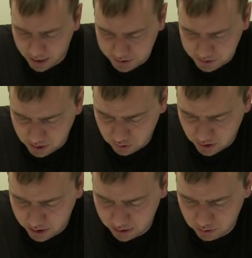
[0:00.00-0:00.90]
since they're
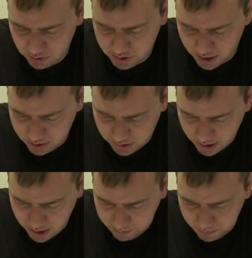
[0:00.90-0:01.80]
trying to do these ahead of
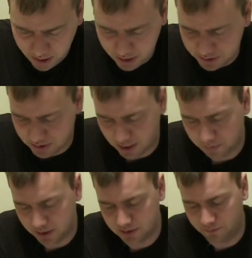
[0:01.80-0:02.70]
time. And it's the same
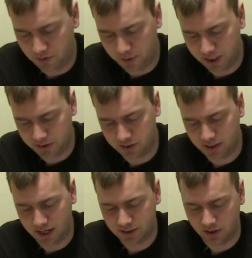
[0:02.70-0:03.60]
thing, it's amphibious,
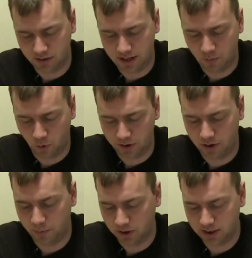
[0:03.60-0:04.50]
as war
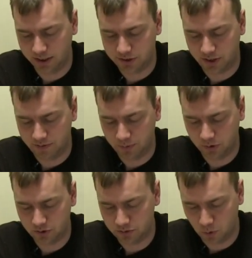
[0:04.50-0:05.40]
gear, multi-laser, heavy
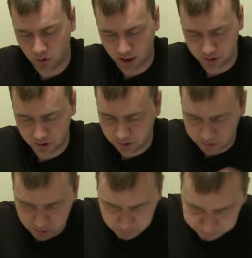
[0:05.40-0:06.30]
bolter, smoke
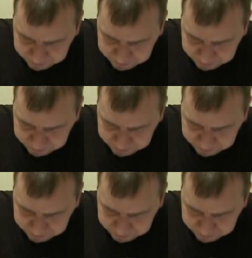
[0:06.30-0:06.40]
launchers.